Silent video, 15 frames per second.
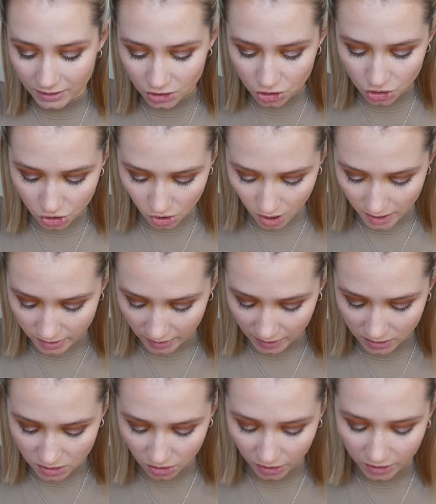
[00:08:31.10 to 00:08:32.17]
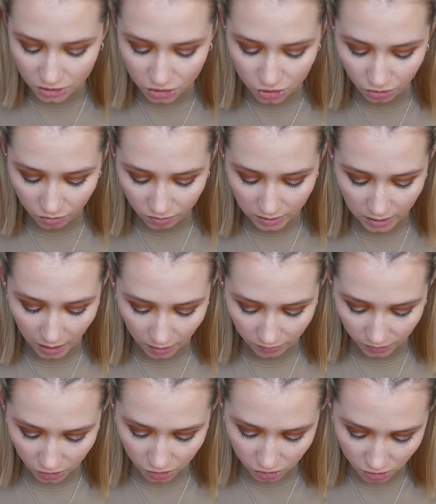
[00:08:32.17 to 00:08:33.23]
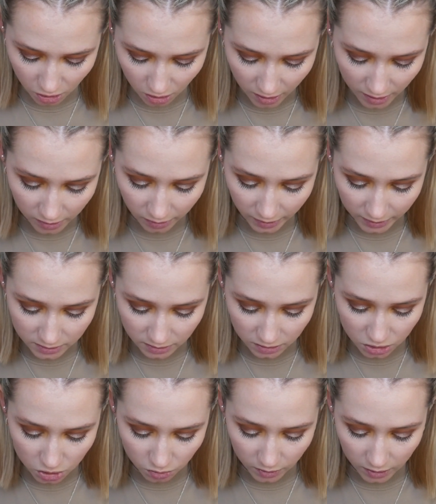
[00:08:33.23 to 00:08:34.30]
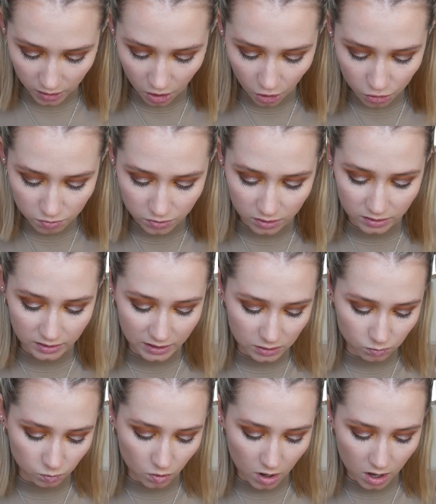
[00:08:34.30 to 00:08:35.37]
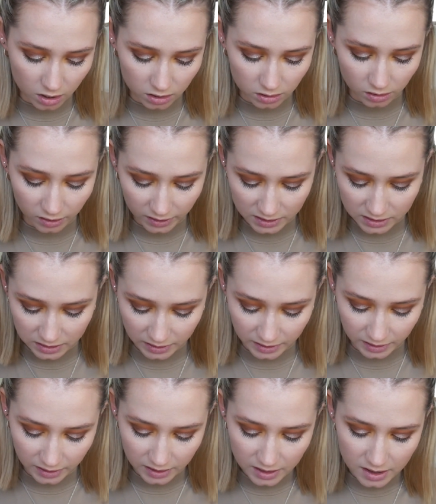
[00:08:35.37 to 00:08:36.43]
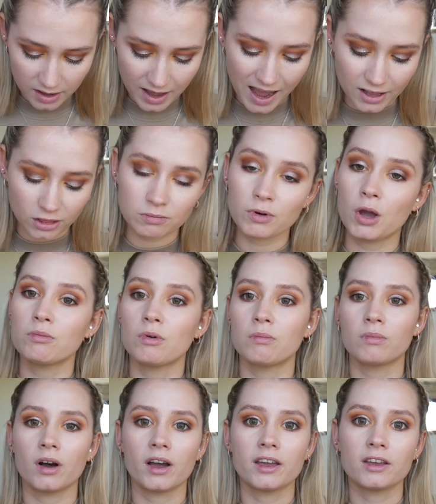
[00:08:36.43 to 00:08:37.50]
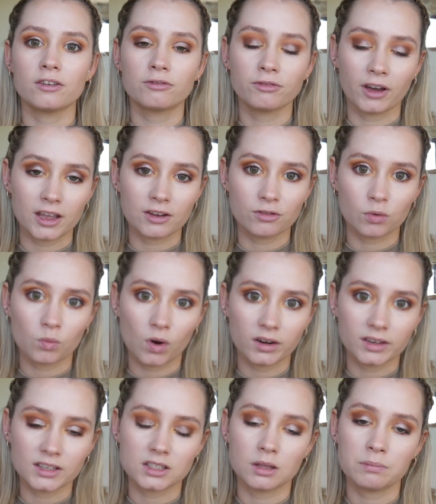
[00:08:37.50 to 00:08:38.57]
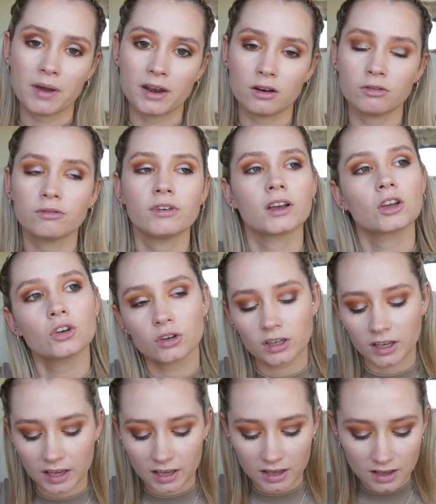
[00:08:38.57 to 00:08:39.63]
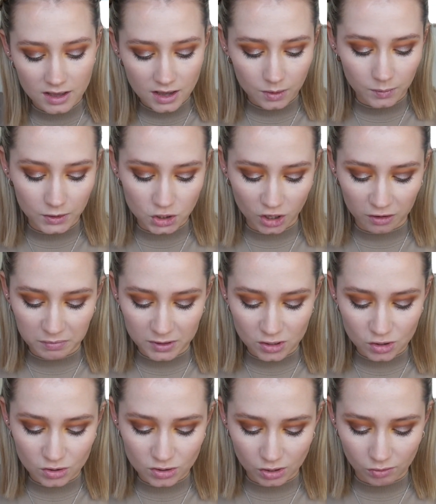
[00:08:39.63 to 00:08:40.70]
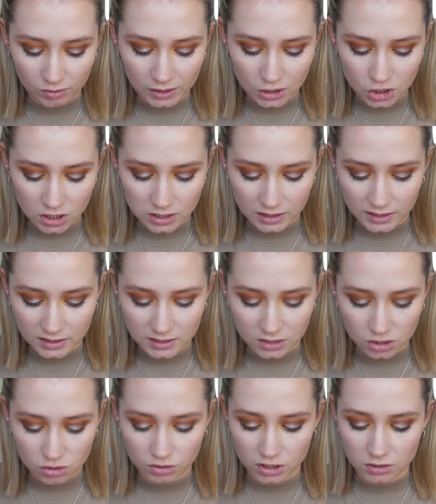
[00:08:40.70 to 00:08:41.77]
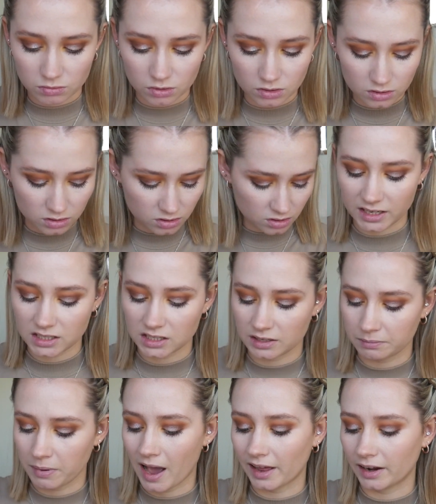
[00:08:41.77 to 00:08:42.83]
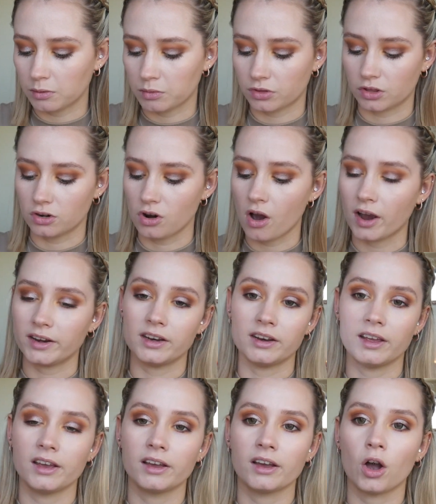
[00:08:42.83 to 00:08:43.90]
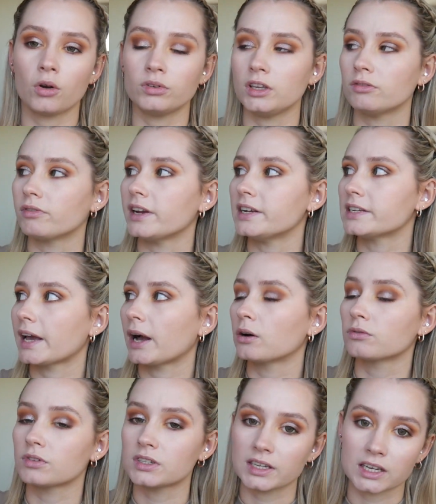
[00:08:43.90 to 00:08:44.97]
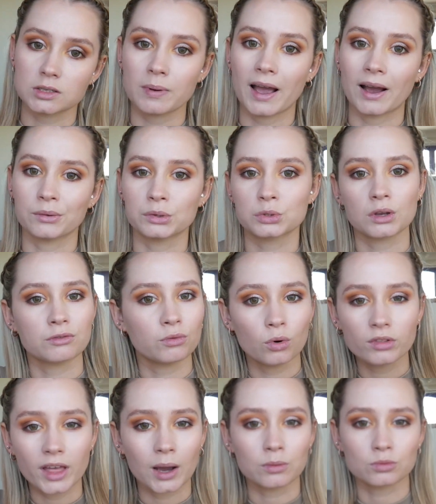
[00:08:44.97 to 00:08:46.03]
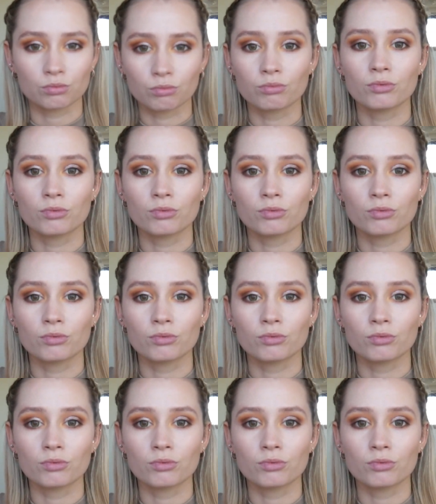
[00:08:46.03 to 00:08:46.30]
Let's try this. I do love a good highlighter, so I hope that these work nicely. At the moment, my favourite one is the Benefit Cookie, which I've been using religiously since Christmas. This palette with the nine in it only retailed for £6, so I thought that was